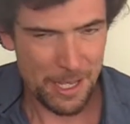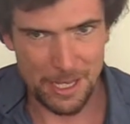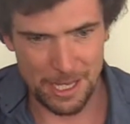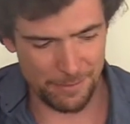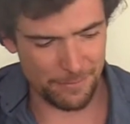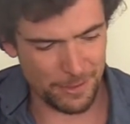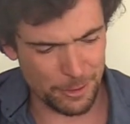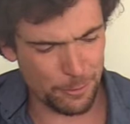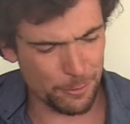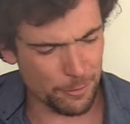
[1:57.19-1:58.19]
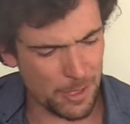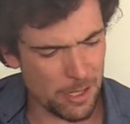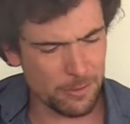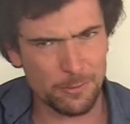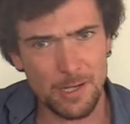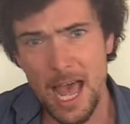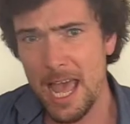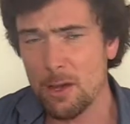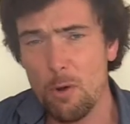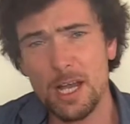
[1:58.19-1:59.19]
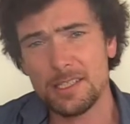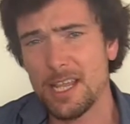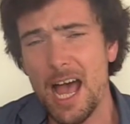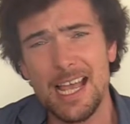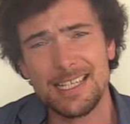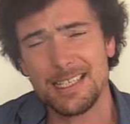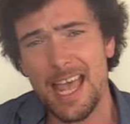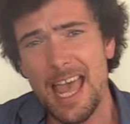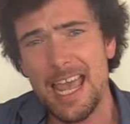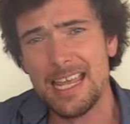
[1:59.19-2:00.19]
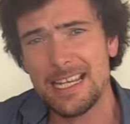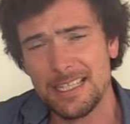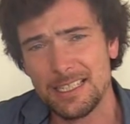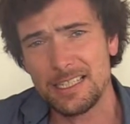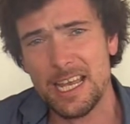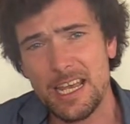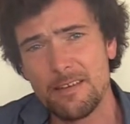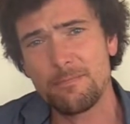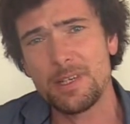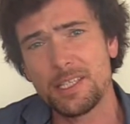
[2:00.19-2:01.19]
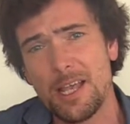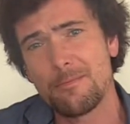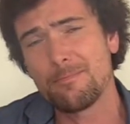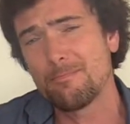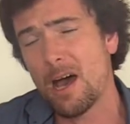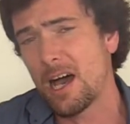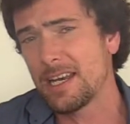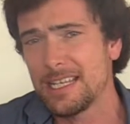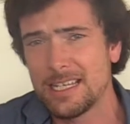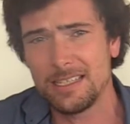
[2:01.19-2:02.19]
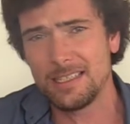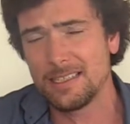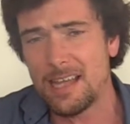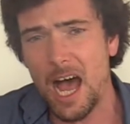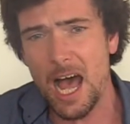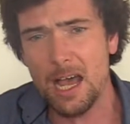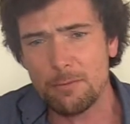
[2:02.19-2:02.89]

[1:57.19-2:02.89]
if you don't like what I say, then give me some money and I